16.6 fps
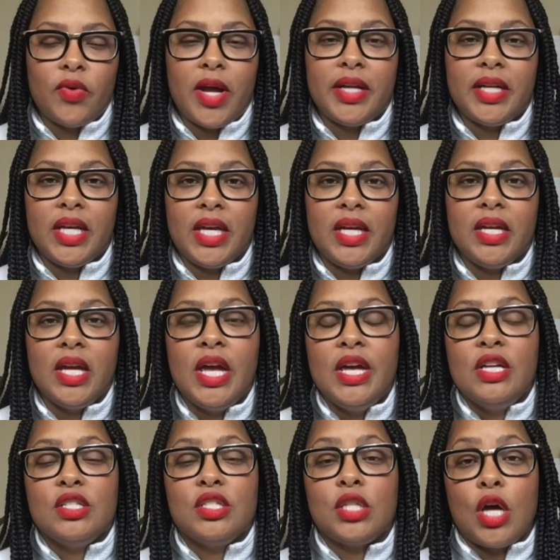need?
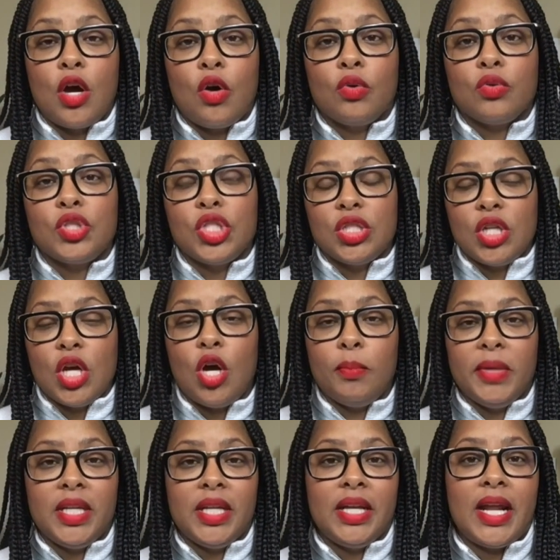So she told me
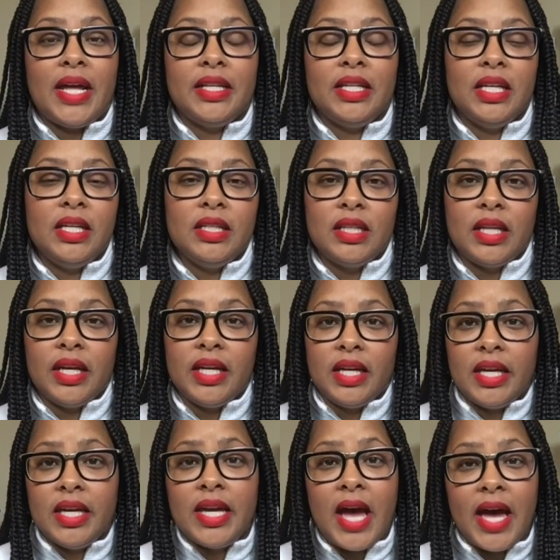that I need an
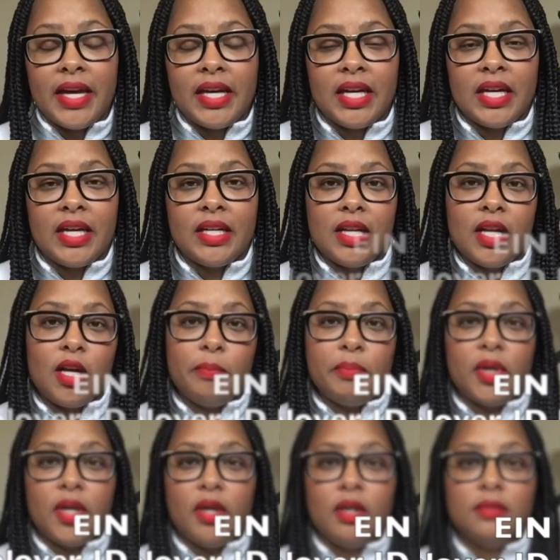E I N
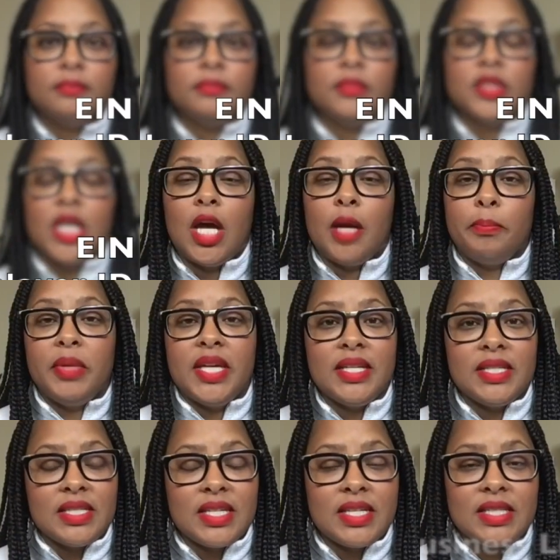number, a
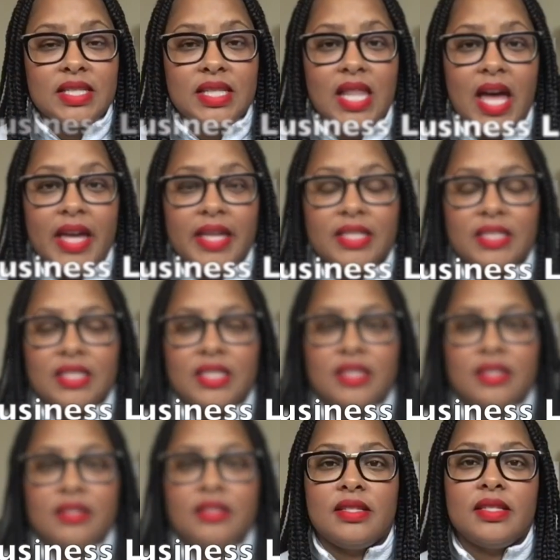business
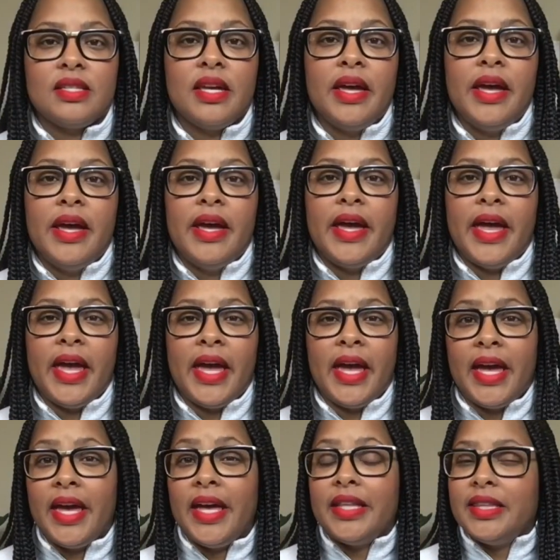license,
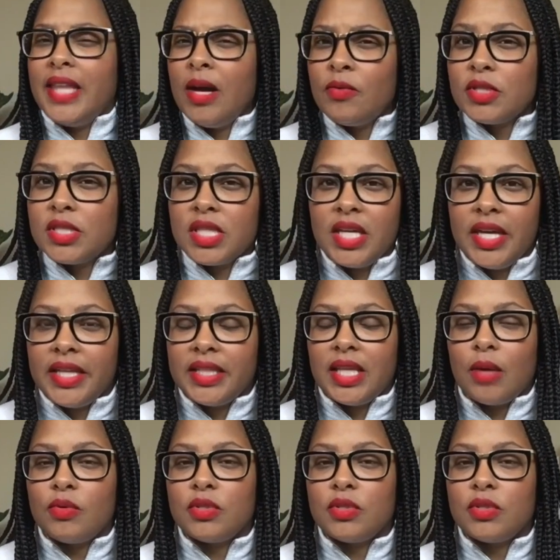and that was it. That was